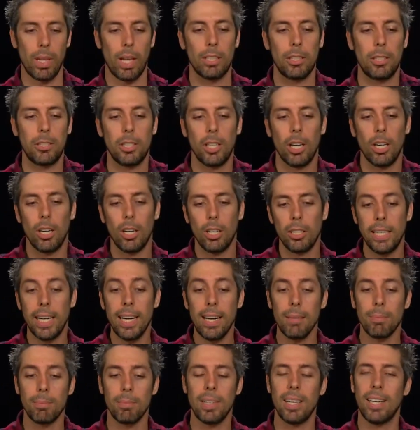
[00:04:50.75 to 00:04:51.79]
So
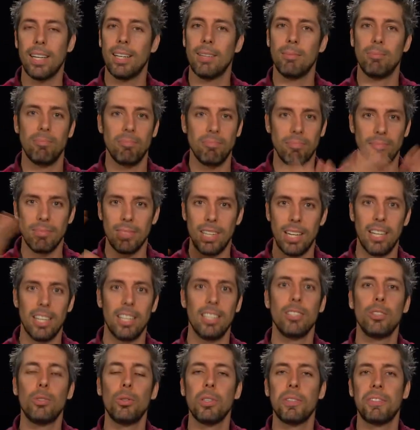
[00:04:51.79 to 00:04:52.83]
yeah,
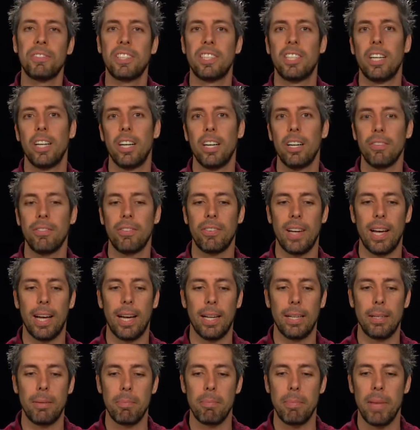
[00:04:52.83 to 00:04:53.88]
learn to observe
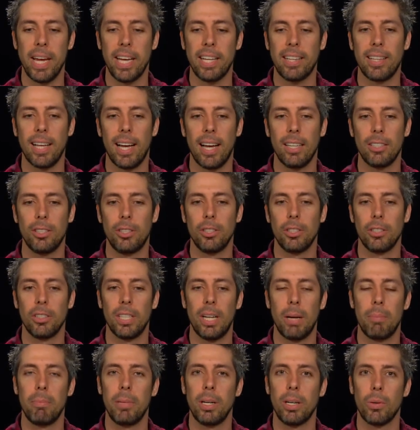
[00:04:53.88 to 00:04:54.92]
and make that your
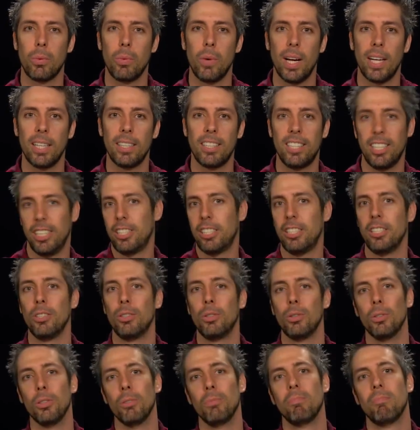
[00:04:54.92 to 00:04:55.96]
#1 teaching
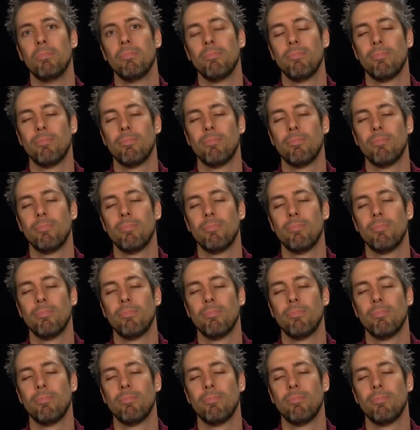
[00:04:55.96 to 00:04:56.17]
tool.